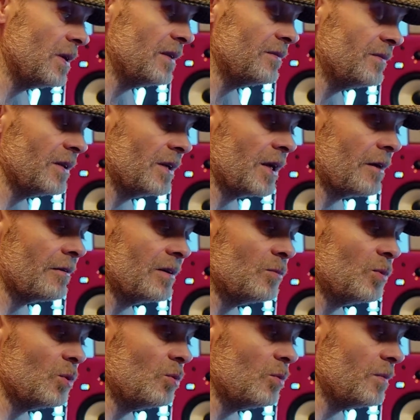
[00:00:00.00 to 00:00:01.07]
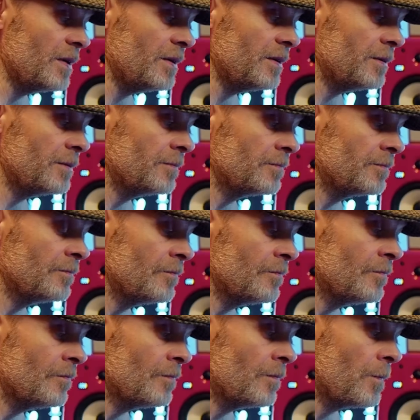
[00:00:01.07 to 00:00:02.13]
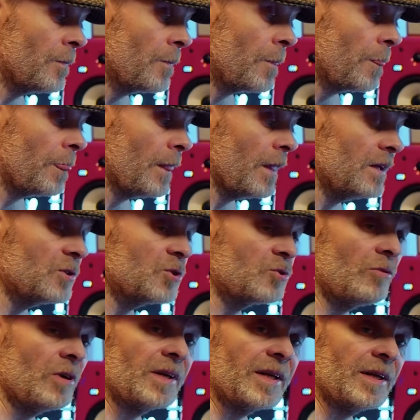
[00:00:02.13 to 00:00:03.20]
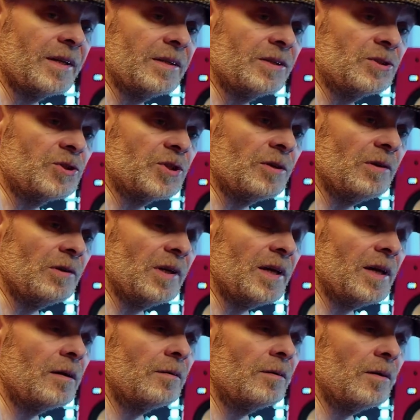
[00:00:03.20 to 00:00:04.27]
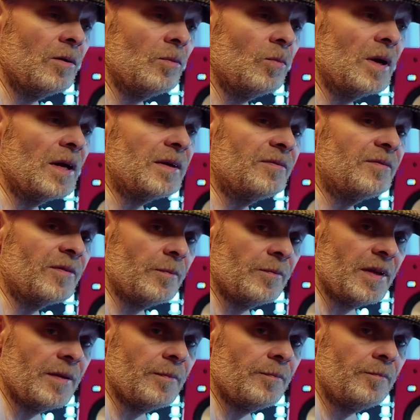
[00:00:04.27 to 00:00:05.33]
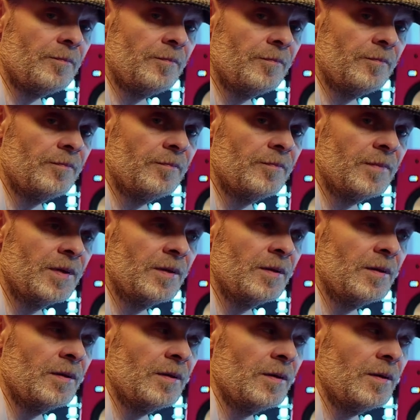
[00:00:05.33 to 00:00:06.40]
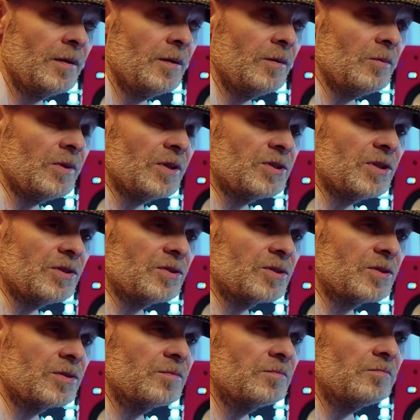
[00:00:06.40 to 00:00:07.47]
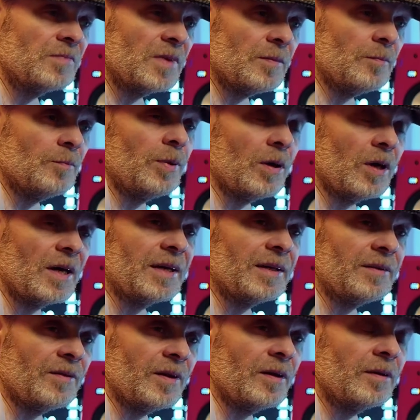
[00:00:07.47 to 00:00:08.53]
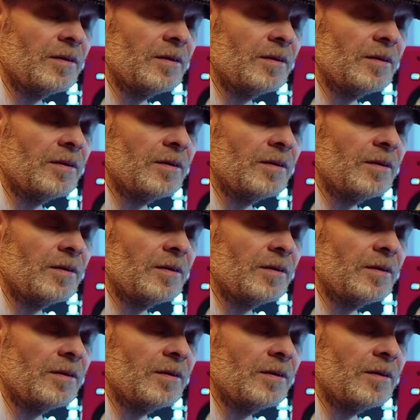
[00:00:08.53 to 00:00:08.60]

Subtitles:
that Gary Waterman is trying to get this Julia away from them, which is implying that